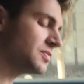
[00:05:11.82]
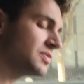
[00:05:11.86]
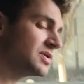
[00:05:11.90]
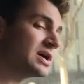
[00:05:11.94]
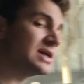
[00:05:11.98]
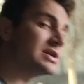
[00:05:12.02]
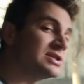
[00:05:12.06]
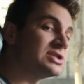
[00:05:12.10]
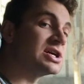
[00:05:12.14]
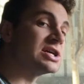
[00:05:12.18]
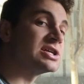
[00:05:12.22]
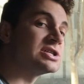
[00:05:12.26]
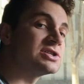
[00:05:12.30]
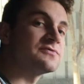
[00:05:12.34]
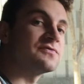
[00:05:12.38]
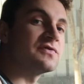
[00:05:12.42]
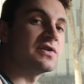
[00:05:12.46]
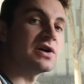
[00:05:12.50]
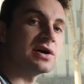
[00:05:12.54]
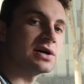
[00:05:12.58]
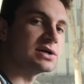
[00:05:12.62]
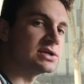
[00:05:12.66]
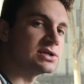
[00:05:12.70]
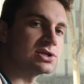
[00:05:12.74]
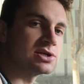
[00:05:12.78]
They taste
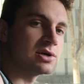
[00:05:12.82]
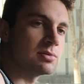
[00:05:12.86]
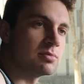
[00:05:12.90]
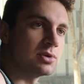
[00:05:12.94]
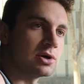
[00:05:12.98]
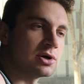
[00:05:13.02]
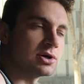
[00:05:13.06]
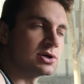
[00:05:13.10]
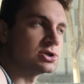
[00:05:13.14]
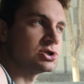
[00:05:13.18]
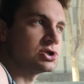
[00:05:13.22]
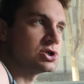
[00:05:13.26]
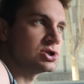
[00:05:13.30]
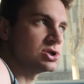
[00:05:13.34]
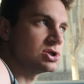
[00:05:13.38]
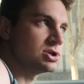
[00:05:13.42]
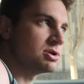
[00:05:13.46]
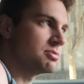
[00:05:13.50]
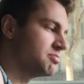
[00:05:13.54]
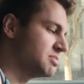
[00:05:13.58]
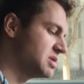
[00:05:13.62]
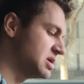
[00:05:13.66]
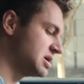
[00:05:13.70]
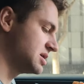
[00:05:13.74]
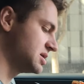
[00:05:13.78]
very similar, it's just
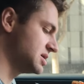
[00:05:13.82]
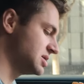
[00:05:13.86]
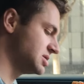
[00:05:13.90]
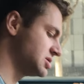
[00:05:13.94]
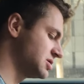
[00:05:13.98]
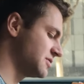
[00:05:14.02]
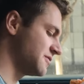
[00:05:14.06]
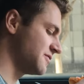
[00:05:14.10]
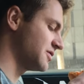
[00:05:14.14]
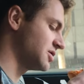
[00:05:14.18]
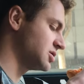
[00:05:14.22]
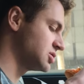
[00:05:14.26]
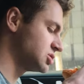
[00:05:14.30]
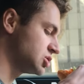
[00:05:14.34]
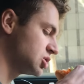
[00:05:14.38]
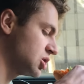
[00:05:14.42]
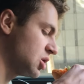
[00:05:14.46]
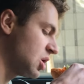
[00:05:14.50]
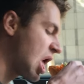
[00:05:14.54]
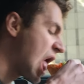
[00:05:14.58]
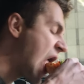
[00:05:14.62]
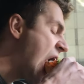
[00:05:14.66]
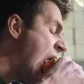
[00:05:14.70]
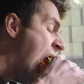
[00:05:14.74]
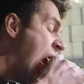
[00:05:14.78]
the meat is different, so